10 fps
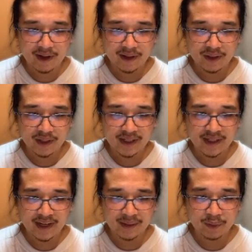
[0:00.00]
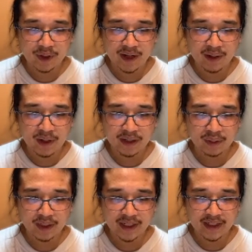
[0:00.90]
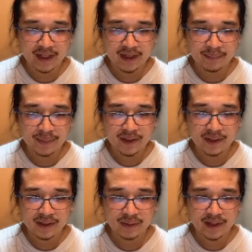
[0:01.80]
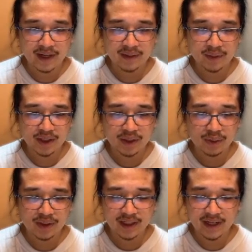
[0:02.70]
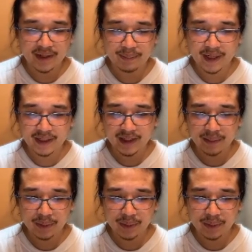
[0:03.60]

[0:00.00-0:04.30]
So let's say I want to clean that up. So there, I'm just using the inpainting